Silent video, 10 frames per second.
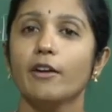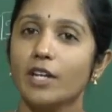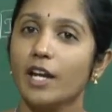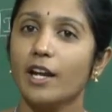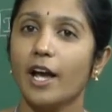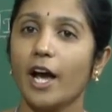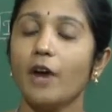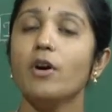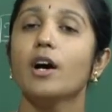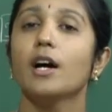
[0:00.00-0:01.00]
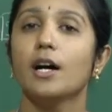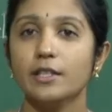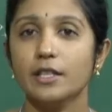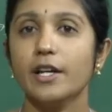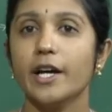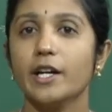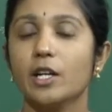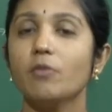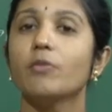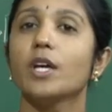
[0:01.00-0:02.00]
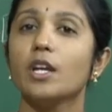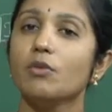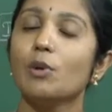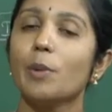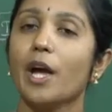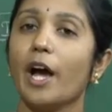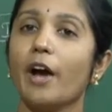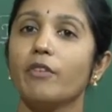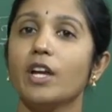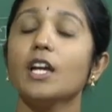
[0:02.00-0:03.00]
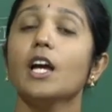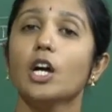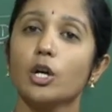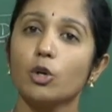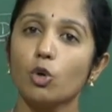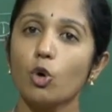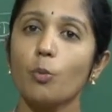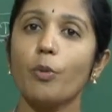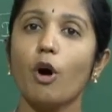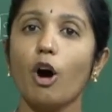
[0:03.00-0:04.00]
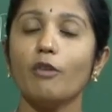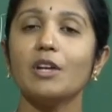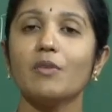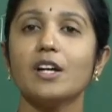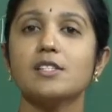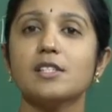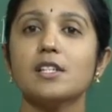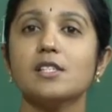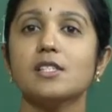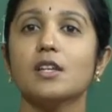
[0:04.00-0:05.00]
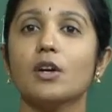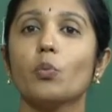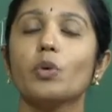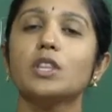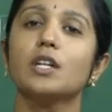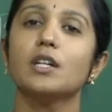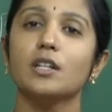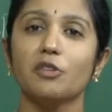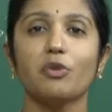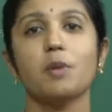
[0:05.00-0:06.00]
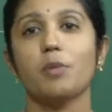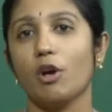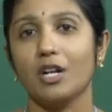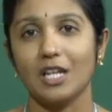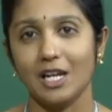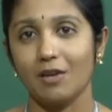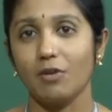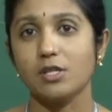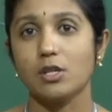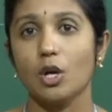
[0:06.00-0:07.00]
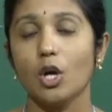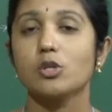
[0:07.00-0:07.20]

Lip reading: we can have another diagram wherein we will be having group of devices with different priority levels.